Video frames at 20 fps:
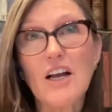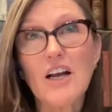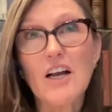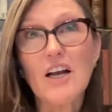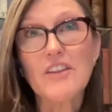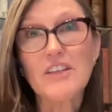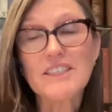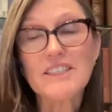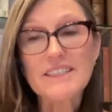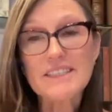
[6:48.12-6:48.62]

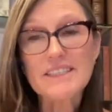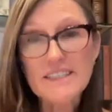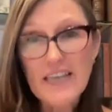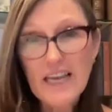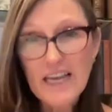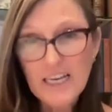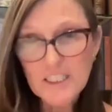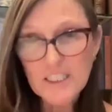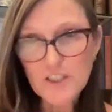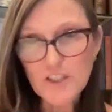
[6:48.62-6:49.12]
the
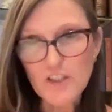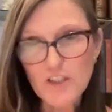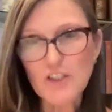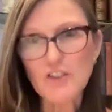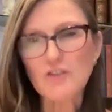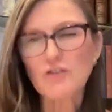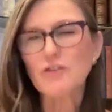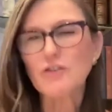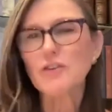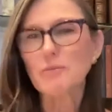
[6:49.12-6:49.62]

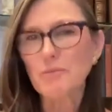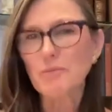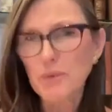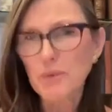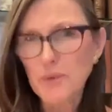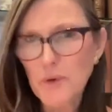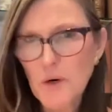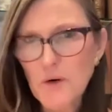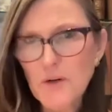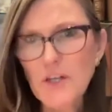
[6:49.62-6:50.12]
standards or the
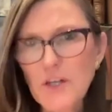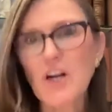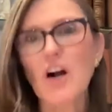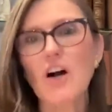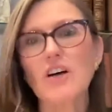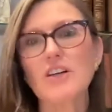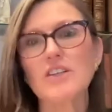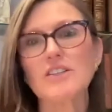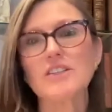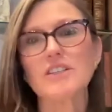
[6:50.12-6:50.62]

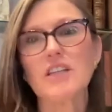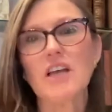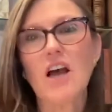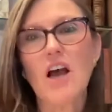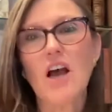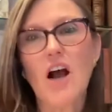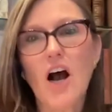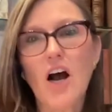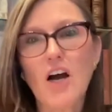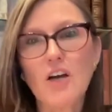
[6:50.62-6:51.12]
protocols
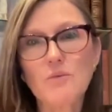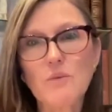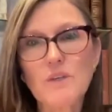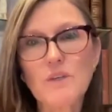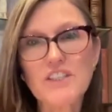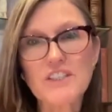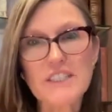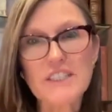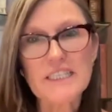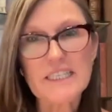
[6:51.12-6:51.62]
on
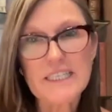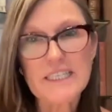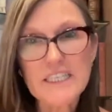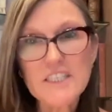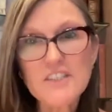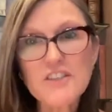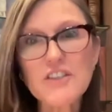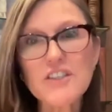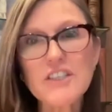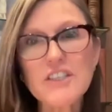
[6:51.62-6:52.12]
which the
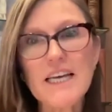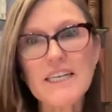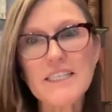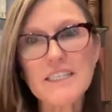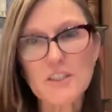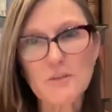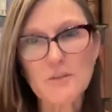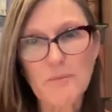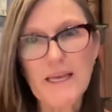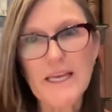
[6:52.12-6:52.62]
internet
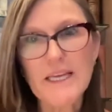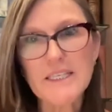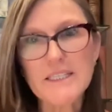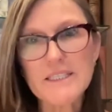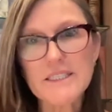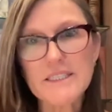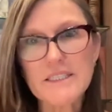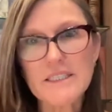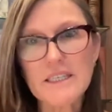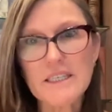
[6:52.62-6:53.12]
is
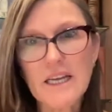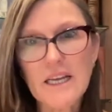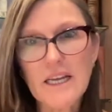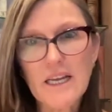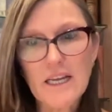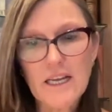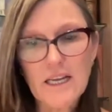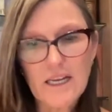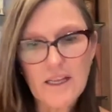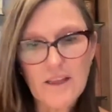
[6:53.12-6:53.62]
based,
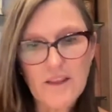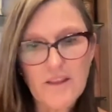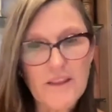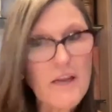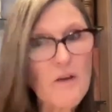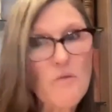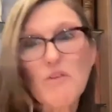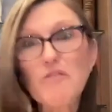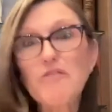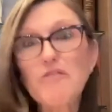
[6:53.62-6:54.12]
they
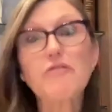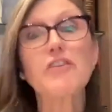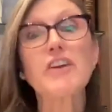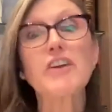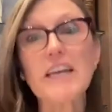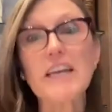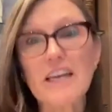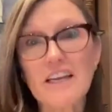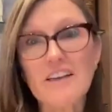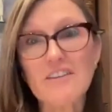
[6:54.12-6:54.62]
were
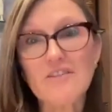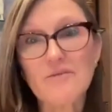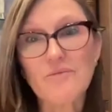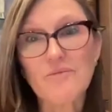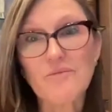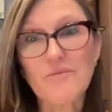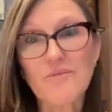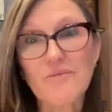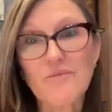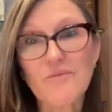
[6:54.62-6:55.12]
free,
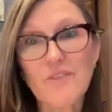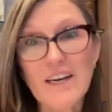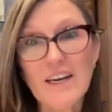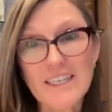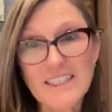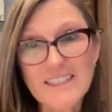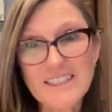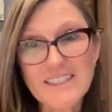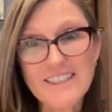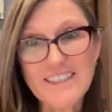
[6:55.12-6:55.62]

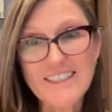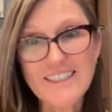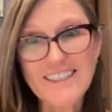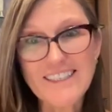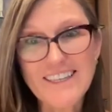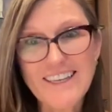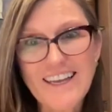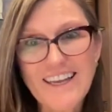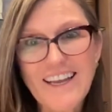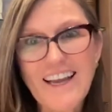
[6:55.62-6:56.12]
right?
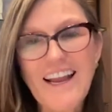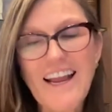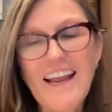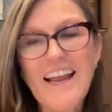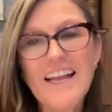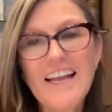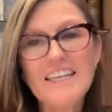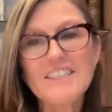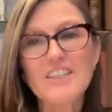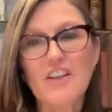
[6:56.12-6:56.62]

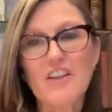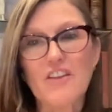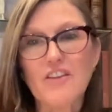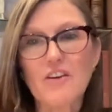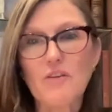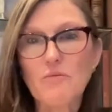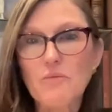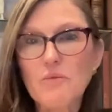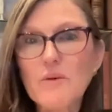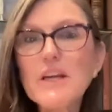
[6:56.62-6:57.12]
And
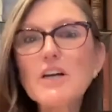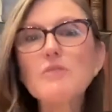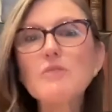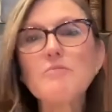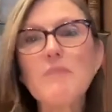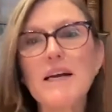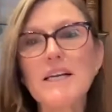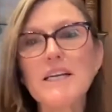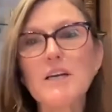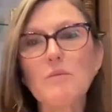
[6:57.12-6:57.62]
the real
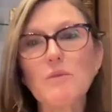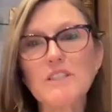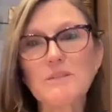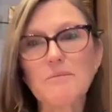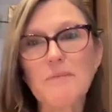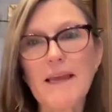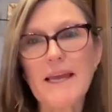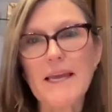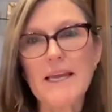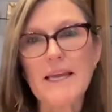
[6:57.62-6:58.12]
money was
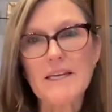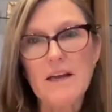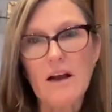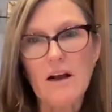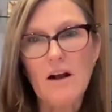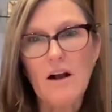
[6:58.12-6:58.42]
made